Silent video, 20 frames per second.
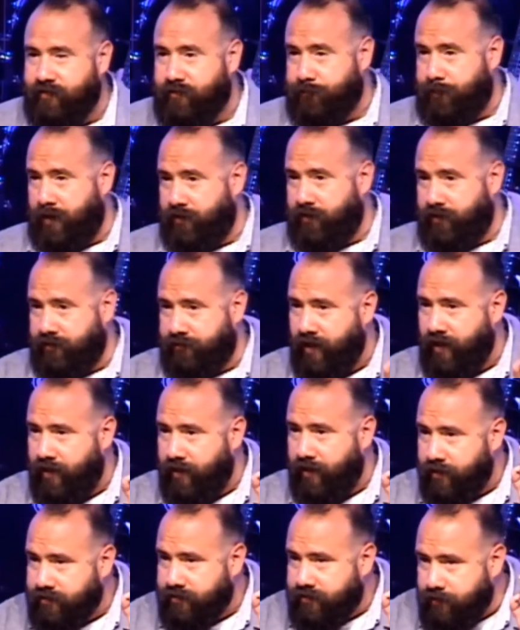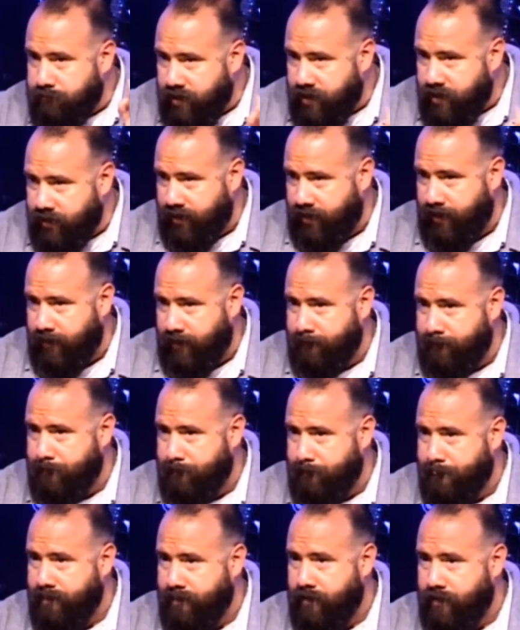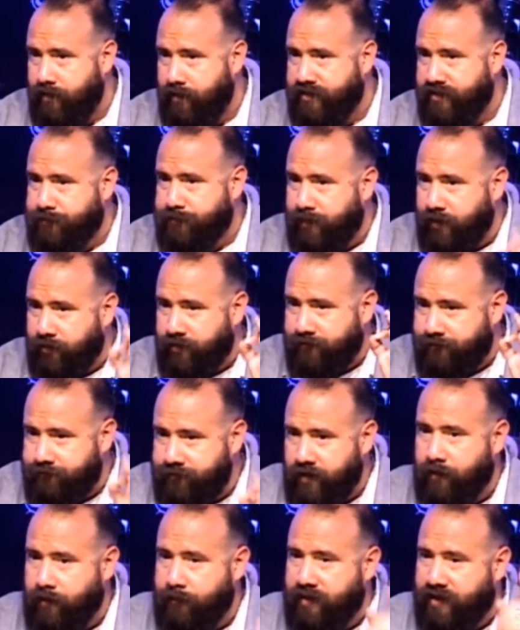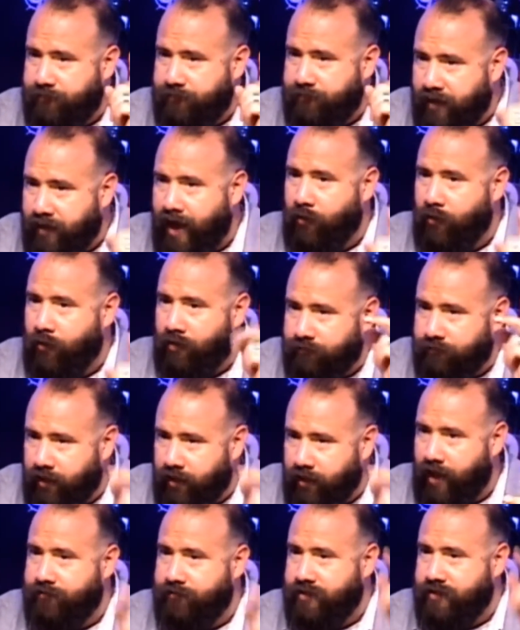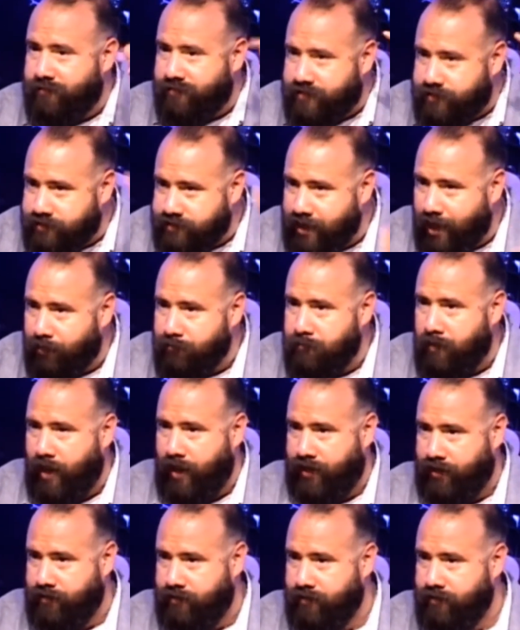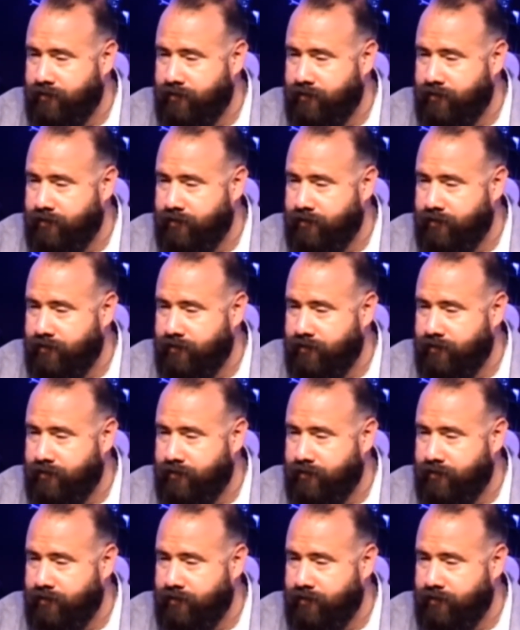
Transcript: a spirit of timidity, a spirit of fear, but of power, of love, and of a sound mind.